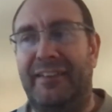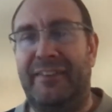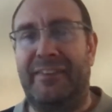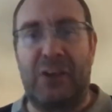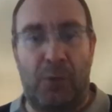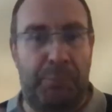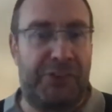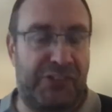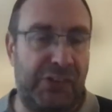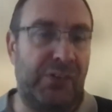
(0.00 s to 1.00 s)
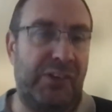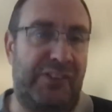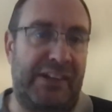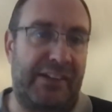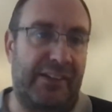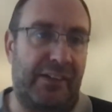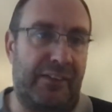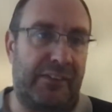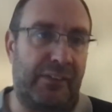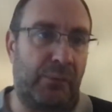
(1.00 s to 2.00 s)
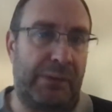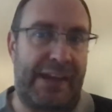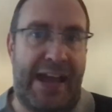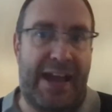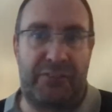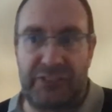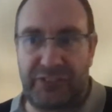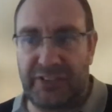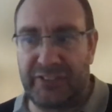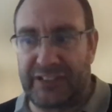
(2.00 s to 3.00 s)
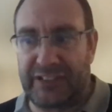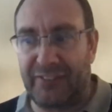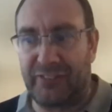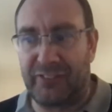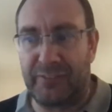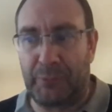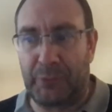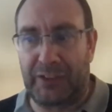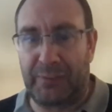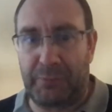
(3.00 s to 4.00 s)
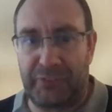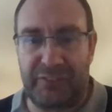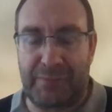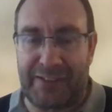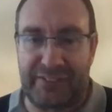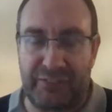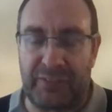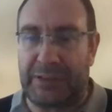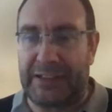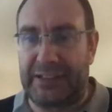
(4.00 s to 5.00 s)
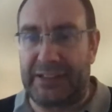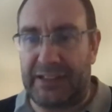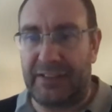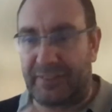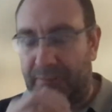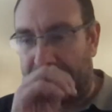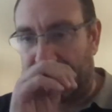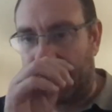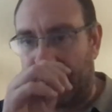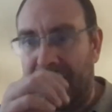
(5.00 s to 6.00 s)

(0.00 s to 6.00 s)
the opportunity that we have as accountants and bookkeepers is massive. I mean, in some of the